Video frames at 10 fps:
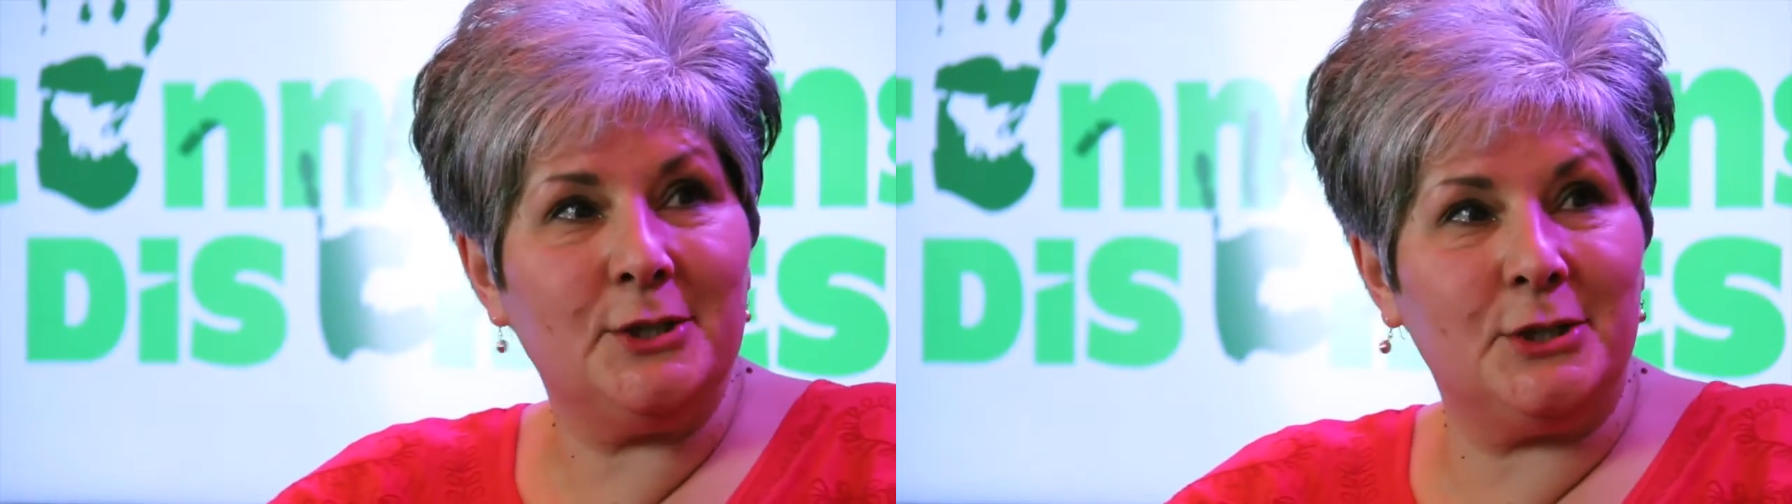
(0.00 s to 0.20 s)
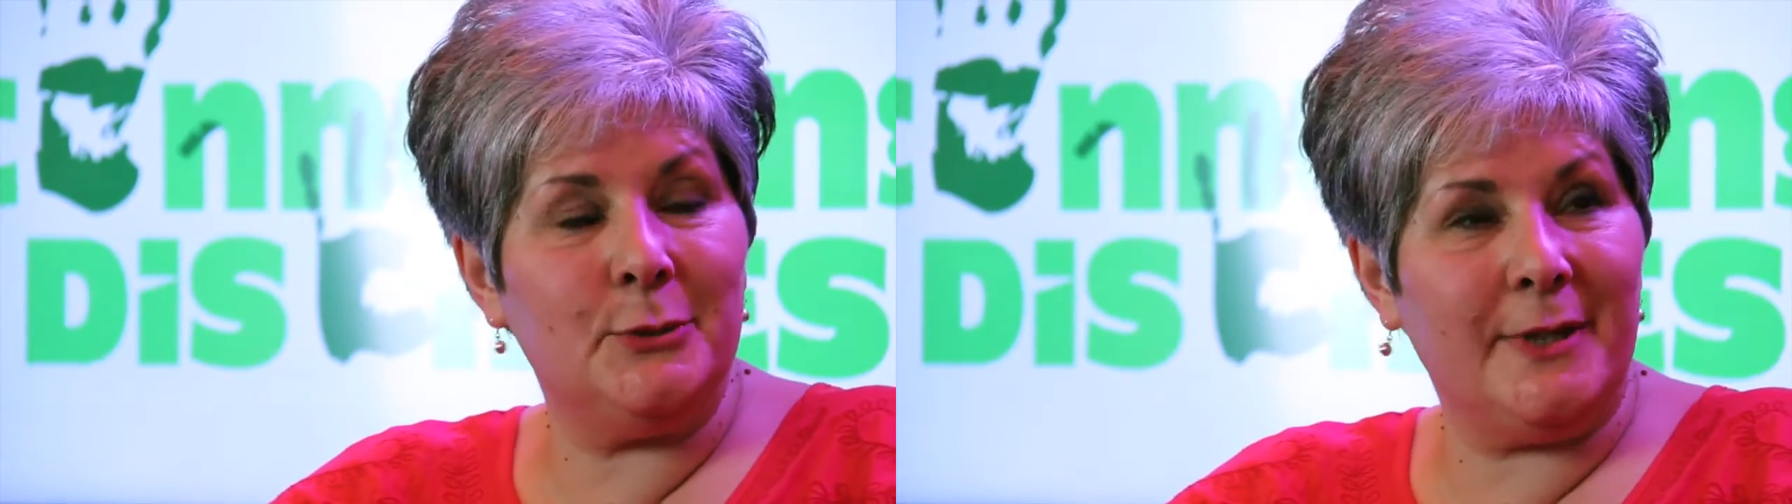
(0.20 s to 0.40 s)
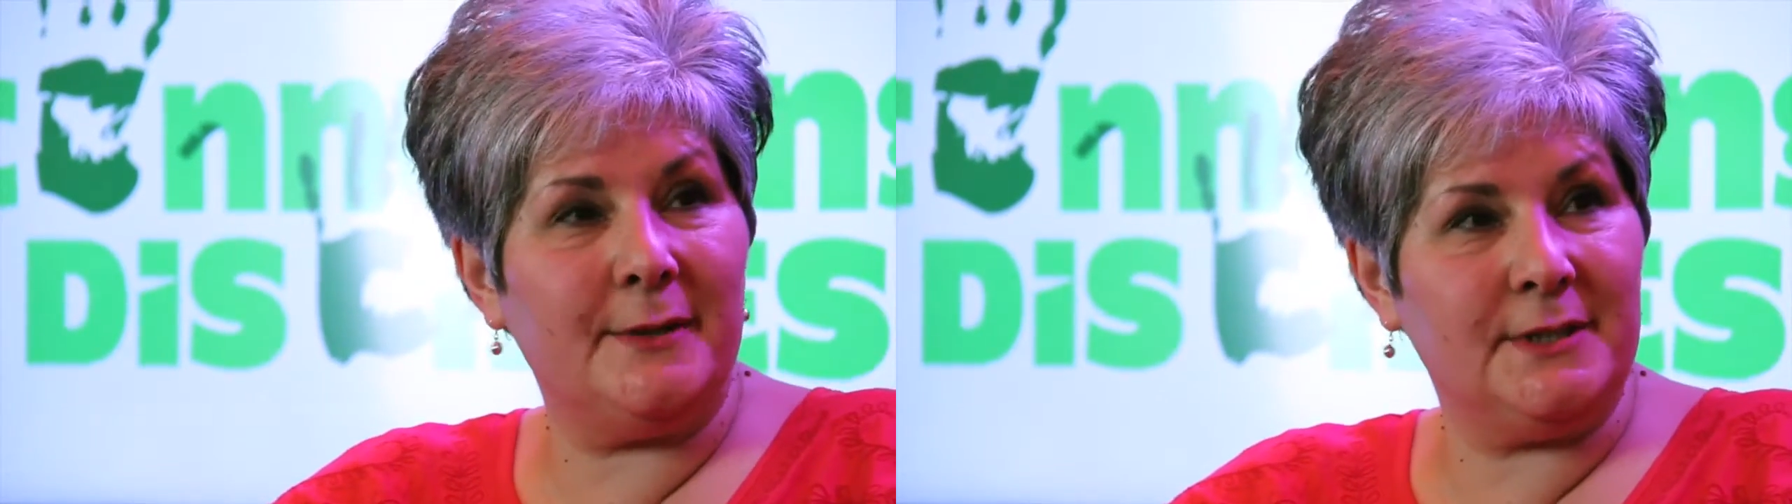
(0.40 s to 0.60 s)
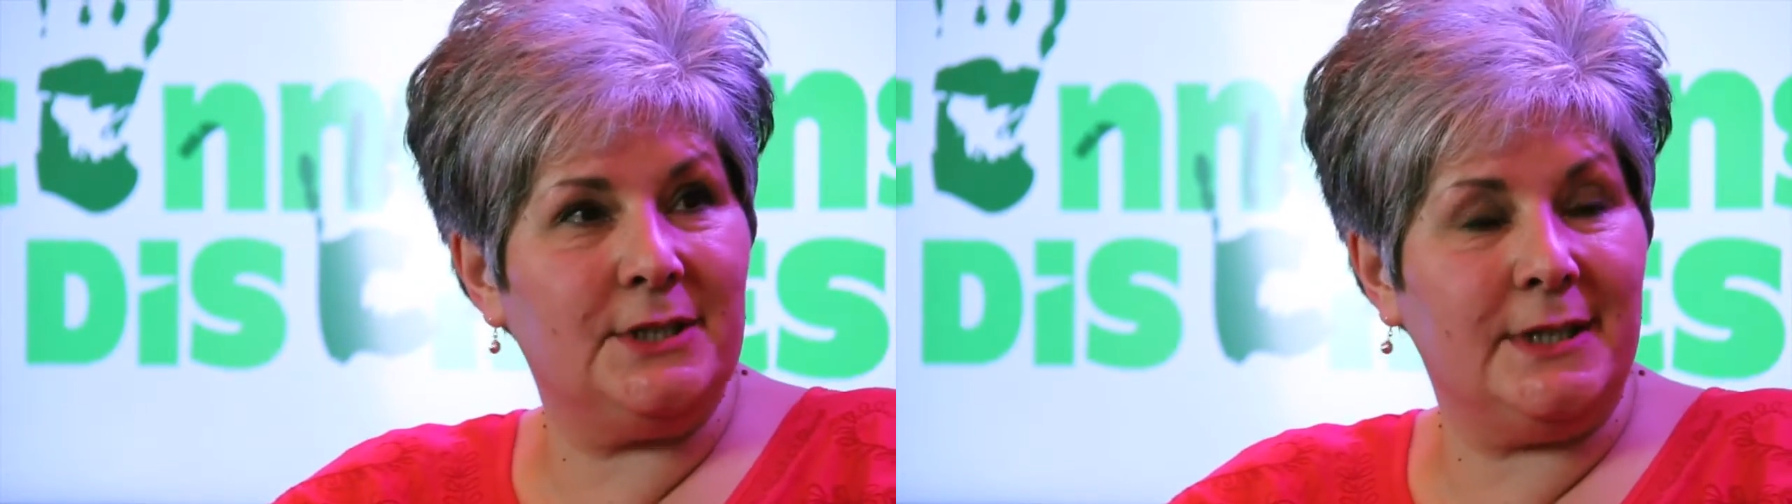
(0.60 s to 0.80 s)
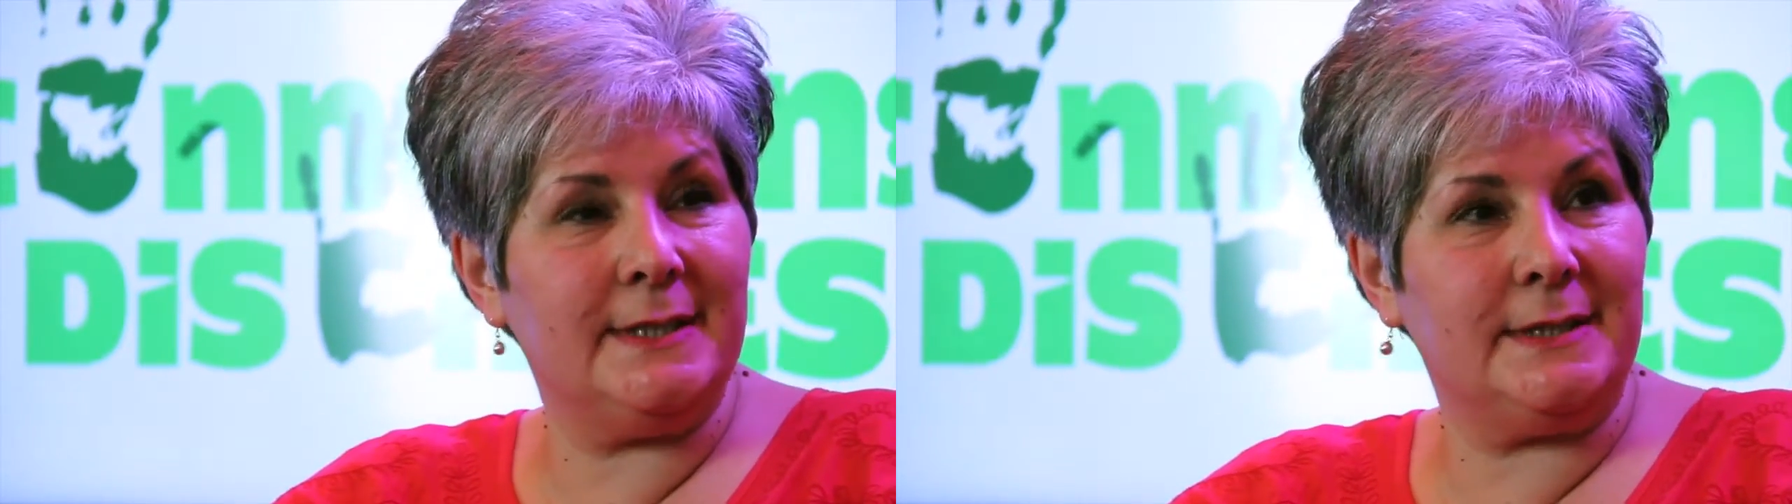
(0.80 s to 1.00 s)

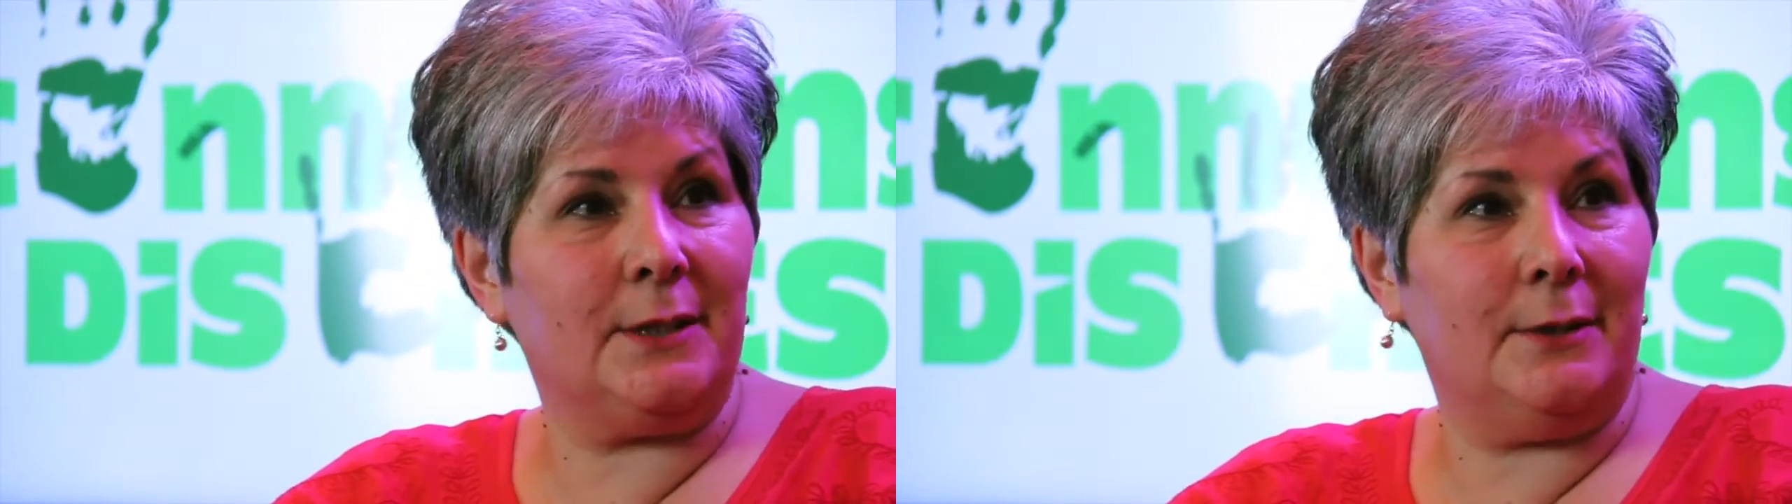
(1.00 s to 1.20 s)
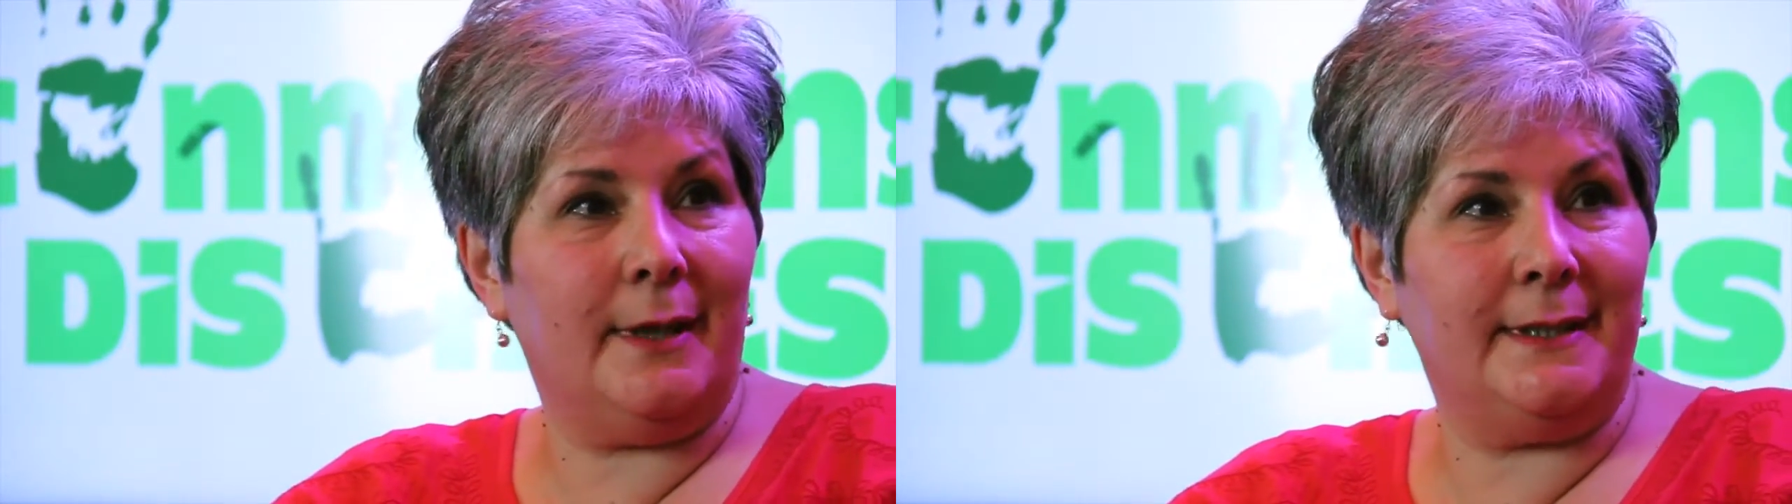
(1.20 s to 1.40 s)
2,000 years ago,